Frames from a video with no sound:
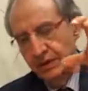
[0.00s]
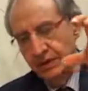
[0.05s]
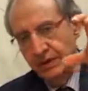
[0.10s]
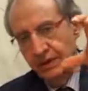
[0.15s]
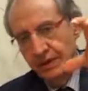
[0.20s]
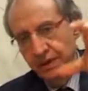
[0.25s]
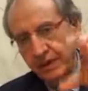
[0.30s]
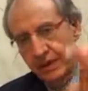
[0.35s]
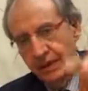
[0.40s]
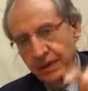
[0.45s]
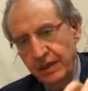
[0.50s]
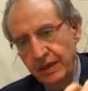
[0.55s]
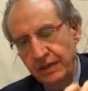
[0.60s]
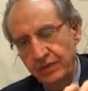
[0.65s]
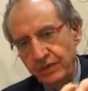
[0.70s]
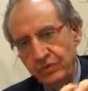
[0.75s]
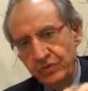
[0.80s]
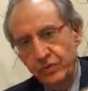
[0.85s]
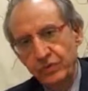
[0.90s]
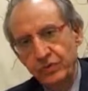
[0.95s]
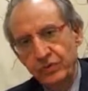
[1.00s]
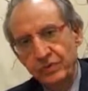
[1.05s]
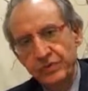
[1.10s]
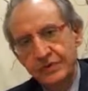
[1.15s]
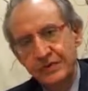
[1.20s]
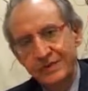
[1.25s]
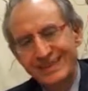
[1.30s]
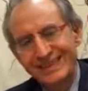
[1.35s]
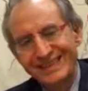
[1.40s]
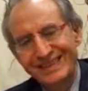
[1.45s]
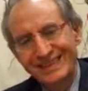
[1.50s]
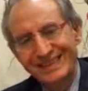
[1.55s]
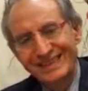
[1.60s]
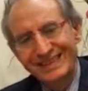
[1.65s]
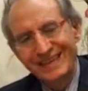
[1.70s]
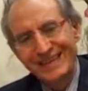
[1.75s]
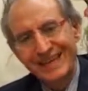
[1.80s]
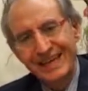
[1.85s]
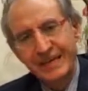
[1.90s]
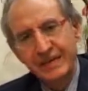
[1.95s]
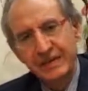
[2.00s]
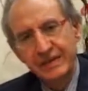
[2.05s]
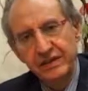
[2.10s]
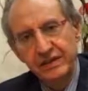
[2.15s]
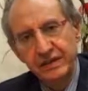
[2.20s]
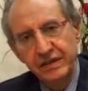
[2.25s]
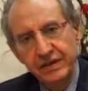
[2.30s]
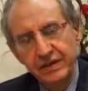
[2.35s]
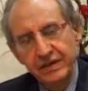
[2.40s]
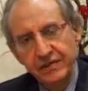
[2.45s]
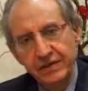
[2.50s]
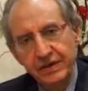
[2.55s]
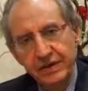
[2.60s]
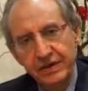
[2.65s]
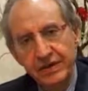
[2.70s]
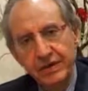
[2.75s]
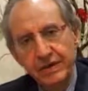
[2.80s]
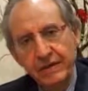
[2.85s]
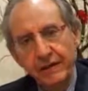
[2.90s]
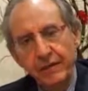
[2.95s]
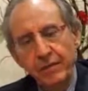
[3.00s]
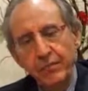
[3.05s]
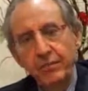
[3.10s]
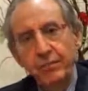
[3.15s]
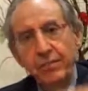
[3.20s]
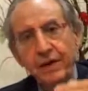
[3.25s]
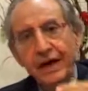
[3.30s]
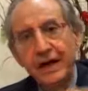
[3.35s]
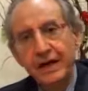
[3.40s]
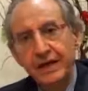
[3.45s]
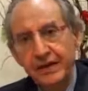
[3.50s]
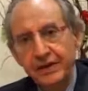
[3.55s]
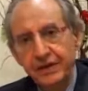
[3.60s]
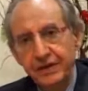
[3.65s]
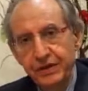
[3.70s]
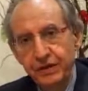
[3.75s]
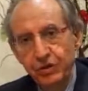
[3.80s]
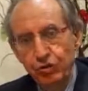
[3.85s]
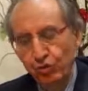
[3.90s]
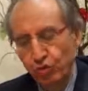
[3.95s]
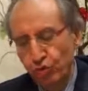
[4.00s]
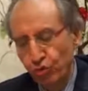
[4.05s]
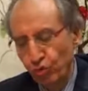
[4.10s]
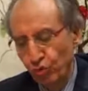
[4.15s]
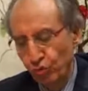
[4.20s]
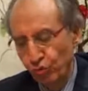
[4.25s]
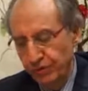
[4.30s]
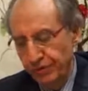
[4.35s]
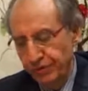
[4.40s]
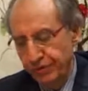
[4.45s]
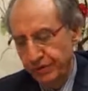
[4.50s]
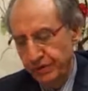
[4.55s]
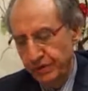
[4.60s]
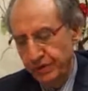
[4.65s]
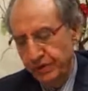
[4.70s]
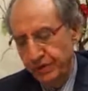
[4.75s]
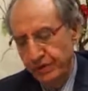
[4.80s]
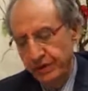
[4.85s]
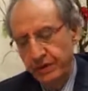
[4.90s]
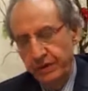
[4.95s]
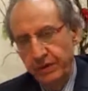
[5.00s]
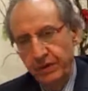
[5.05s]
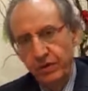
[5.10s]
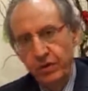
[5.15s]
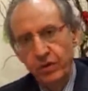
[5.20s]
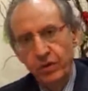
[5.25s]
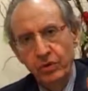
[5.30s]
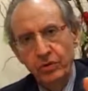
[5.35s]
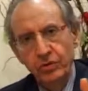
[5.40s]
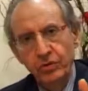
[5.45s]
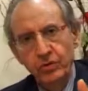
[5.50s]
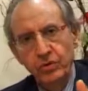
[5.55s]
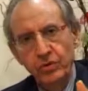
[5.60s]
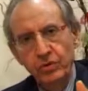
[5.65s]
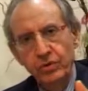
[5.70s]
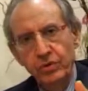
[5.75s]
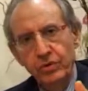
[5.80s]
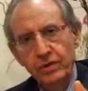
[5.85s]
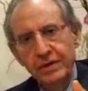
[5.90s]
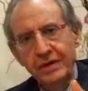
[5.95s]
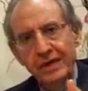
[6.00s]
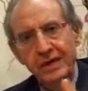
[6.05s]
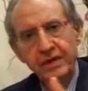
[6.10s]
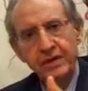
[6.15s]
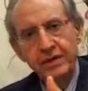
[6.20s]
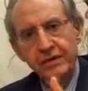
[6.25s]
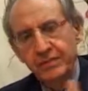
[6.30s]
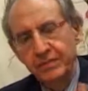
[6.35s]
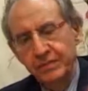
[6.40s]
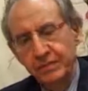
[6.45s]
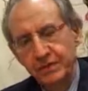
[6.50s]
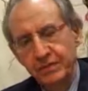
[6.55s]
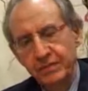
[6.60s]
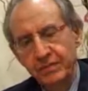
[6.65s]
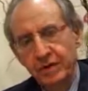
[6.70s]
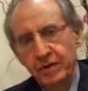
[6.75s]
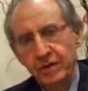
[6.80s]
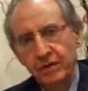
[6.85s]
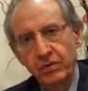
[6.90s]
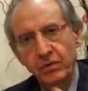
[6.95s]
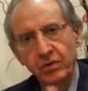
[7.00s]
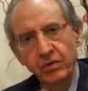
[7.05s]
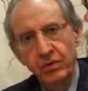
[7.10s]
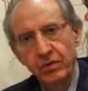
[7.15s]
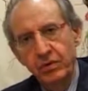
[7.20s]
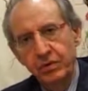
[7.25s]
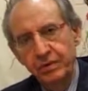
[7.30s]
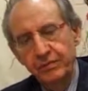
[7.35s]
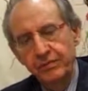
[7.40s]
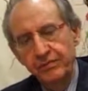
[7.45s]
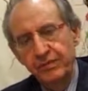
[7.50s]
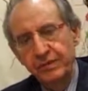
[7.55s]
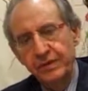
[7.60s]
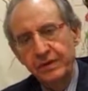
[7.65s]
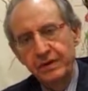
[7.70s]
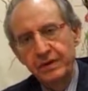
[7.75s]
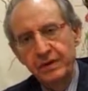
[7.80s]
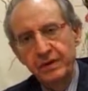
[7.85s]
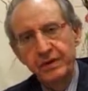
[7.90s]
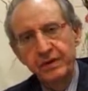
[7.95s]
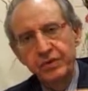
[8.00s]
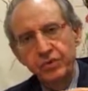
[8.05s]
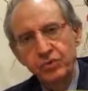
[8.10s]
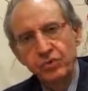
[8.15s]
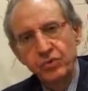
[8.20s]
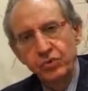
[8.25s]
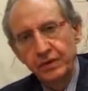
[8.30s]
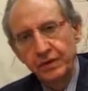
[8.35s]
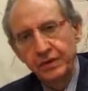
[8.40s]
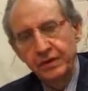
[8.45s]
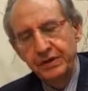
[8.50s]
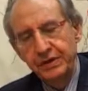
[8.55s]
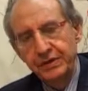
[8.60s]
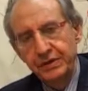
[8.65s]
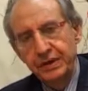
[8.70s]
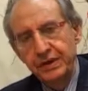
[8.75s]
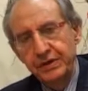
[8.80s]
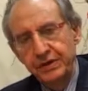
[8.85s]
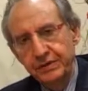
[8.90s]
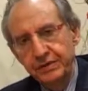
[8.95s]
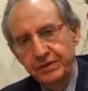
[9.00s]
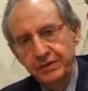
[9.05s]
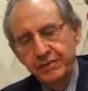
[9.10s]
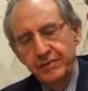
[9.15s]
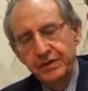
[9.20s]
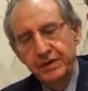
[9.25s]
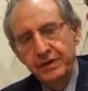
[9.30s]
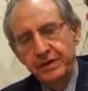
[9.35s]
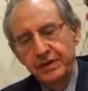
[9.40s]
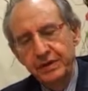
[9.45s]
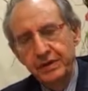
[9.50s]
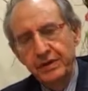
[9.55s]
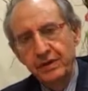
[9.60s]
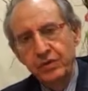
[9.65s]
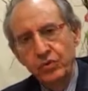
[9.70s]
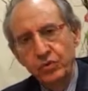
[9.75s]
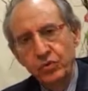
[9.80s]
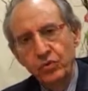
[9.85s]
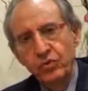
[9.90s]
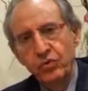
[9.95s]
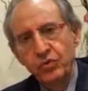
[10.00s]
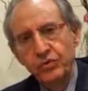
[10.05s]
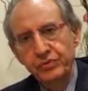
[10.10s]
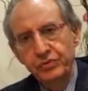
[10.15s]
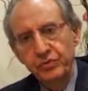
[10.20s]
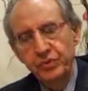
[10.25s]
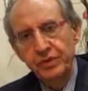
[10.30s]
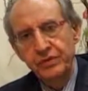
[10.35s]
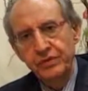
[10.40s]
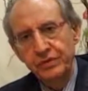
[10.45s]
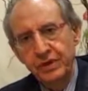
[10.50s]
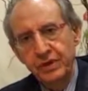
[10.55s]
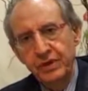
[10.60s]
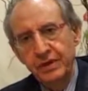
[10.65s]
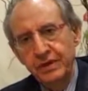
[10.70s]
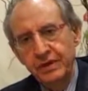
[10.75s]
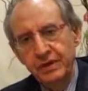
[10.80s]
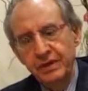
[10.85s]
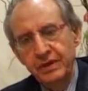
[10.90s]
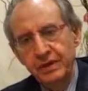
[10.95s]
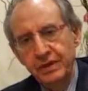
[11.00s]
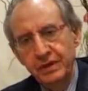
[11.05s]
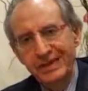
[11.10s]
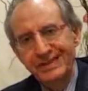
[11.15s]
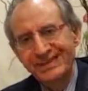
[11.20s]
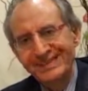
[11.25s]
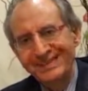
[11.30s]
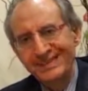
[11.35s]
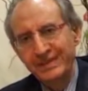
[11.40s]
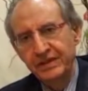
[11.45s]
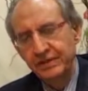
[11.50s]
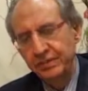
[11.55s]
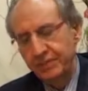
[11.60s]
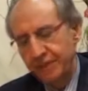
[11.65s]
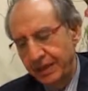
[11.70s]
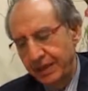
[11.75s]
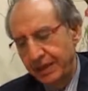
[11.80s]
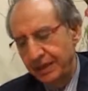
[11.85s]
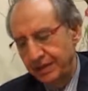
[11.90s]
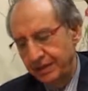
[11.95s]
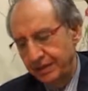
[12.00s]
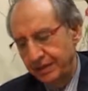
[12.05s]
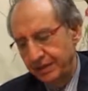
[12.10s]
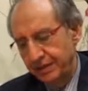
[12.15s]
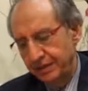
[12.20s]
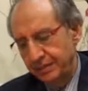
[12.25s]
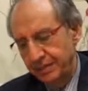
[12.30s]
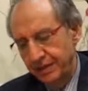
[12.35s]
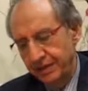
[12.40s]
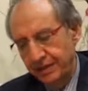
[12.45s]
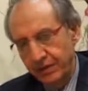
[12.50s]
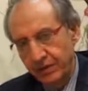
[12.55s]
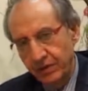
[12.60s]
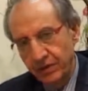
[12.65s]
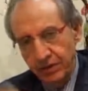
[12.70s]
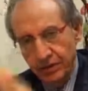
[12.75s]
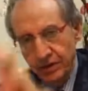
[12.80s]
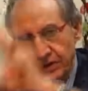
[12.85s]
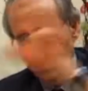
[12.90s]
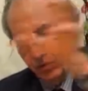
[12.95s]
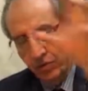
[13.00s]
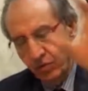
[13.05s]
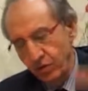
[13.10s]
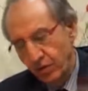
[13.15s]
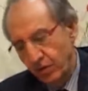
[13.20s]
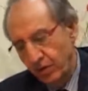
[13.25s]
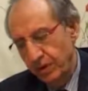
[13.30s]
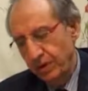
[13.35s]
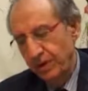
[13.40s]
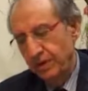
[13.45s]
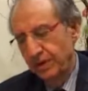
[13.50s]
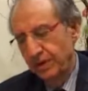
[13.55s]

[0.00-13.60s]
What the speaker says: They are sources that can deliver binding rules. Although none of them are all, they do contain rules which are less than binding. But on the whole,